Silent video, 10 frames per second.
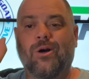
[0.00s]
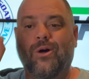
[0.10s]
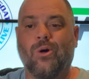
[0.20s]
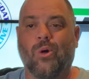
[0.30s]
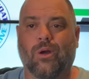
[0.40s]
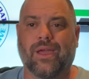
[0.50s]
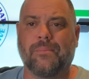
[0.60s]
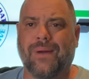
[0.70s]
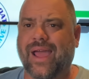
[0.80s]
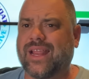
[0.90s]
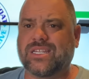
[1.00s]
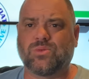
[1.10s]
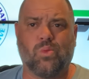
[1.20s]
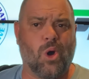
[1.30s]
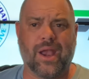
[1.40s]
Oregon
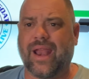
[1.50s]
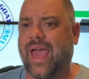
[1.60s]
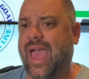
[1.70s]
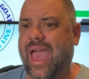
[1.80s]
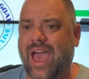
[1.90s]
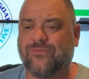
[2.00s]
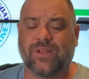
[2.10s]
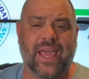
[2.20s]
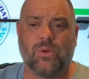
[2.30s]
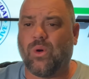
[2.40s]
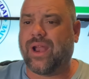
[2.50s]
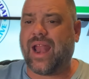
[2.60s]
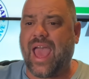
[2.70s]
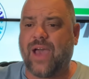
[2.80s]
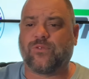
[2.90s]
-1.5, laying
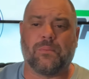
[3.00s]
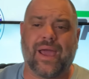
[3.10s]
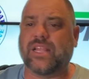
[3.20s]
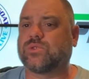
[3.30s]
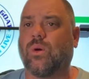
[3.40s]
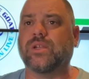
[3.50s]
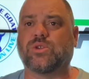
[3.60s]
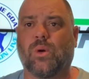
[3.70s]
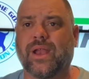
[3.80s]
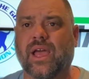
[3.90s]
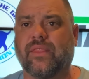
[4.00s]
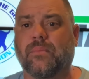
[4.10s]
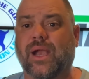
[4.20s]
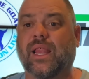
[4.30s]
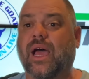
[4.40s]
1.5 or -120 on the
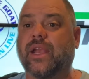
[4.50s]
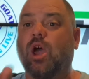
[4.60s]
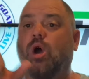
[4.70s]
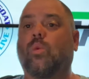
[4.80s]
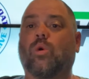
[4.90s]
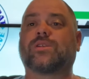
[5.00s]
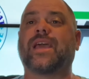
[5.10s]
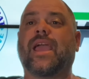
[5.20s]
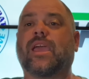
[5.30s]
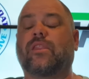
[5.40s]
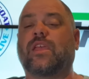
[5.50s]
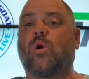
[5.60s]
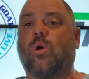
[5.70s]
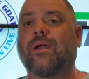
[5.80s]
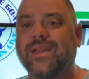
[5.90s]
money line. We're taking the
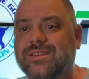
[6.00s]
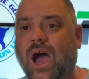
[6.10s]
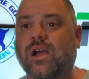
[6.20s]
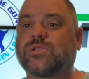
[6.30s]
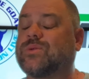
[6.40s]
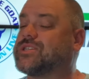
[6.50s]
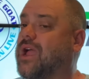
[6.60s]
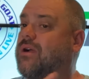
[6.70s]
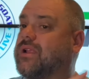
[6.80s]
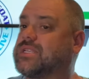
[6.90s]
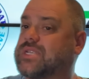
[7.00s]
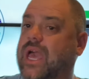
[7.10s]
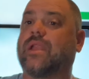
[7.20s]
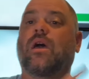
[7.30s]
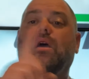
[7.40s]
Oregon Ducks, which I already
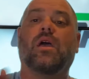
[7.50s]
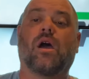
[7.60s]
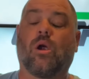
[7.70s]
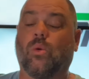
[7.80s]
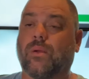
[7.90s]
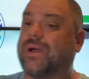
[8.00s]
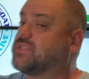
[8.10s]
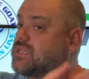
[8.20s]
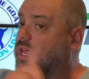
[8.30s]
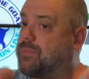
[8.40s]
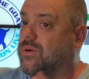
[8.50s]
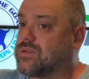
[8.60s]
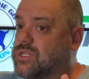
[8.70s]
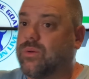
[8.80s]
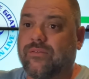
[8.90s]
said are one of my
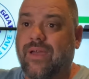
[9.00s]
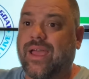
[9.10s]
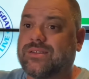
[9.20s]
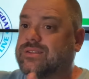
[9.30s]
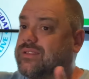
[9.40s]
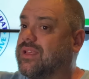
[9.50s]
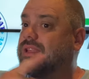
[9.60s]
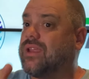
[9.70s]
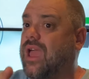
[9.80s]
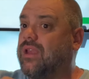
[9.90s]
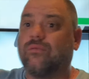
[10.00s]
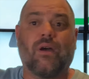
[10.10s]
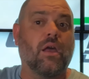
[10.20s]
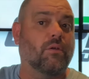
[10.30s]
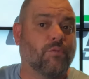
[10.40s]
sleepers, to advance to the Elite Eight
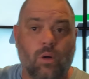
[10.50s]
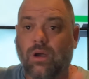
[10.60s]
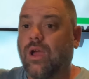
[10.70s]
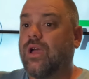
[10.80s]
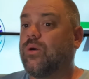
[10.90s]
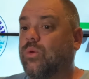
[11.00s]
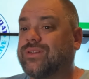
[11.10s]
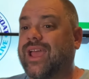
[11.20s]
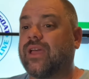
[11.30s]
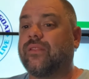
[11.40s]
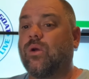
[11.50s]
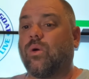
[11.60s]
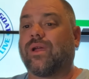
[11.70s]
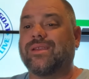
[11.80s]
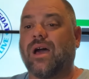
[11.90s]
Final Four. We're taking the
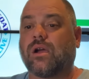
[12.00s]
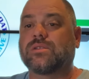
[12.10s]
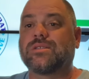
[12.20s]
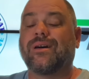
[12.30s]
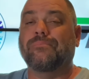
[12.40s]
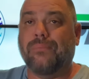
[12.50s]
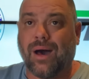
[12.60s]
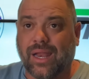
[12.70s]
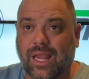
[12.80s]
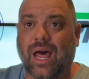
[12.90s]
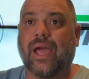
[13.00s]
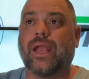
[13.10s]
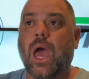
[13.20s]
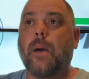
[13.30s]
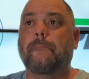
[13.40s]
Oregon Ducks money
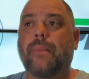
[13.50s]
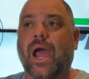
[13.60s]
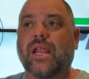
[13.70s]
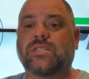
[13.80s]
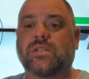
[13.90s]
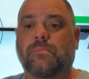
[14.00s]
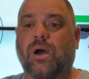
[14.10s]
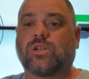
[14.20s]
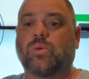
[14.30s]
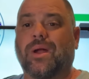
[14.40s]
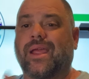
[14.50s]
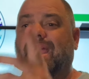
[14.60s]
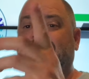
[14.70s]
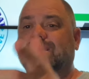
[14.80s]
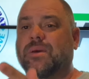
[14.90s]
line, -120
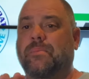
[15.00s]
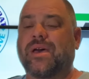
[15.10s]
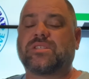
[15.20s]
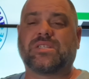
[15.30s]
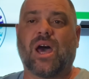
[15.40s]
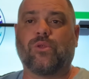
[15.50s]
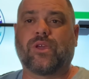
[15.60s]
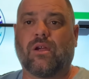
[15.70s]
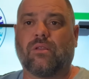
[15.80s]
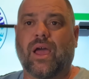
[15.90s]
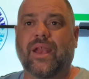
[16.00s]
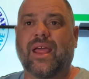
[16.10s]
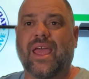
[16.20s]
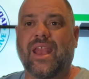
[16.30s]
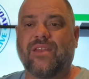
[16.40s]
to best South Carolina
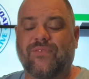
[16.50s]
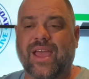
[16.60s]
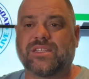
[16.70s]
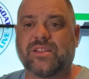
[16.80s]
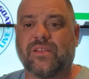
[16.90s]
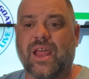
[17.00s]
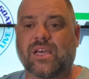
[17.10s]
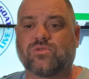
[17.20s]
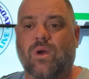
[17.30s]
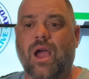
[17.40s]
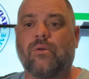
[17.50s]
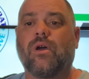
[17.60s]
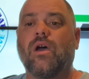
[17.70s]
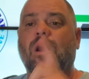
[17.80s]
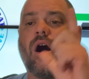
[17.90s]
and advance to the next round.
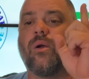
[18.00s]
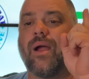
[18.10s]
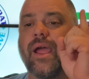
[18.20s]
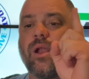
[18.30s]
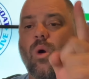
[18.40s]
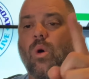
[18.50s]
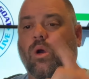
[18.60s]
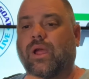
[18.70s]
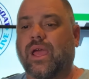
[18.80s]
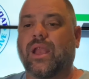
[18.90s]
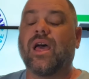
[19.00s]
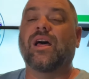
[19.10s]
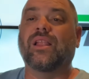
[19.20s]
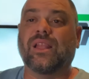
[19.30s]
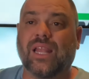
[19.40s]
All right, Oregon,
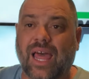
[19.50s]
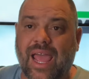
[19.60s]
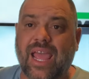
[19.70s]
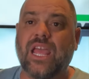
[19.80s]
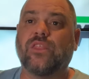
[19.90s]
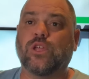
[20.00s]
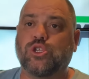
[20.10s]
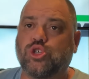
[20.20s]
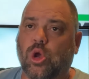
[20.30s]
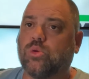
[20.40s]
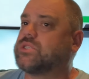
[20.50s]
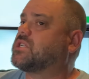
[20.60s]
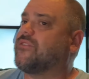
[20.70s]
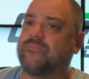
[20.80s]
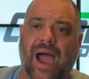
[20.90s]
lay the juice
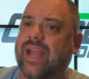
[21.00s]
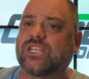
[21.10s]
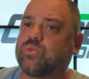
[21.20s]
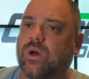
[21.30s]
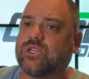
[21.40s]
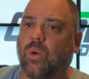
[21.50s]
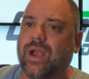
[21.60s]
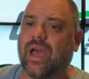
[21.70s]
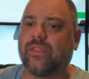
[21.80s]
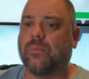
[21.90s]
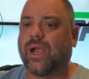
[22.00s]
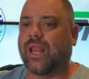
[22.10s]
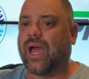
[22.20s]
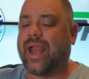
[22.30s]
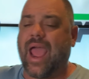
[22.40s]
of -120 on the money
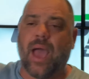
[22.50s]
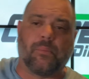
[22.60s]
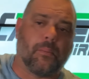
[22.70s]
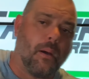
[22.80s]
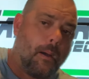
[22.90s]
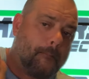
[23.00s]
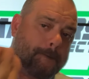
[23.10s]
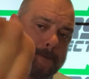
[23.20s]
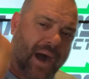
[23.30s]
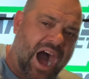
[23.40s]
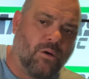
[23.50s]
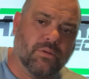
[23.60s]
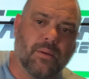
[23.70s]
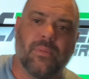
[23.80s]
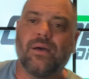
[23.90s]
line. Hammer them, pound
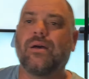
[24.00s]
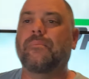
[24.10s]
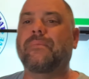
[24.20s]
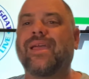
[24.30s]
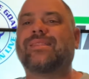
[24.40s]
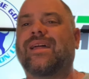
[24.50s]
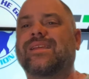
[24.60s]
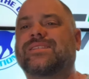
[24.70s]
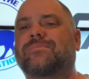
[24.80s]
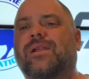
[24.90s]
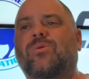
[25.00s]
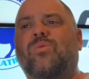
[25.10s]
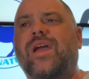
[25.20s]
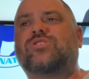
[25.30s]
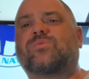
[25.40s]
them, make that easy money.
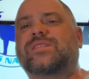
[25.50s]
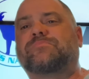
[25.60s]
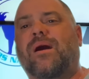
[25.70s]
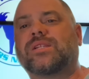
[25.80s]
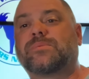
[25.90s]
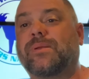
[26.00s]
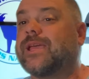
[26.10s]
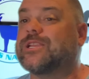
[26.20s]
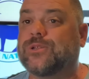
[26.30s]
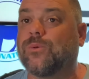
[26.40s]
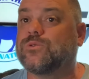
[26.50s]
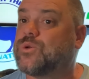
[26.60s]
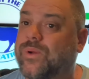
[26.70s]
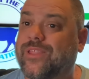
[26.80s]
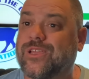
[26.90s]
Wager responsibly and don't
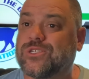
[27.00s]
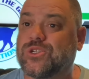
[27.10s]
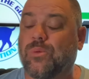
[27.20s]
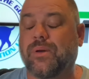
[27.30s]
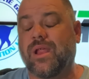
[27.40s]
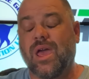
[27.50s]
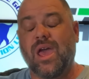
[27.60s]
do anything stupid.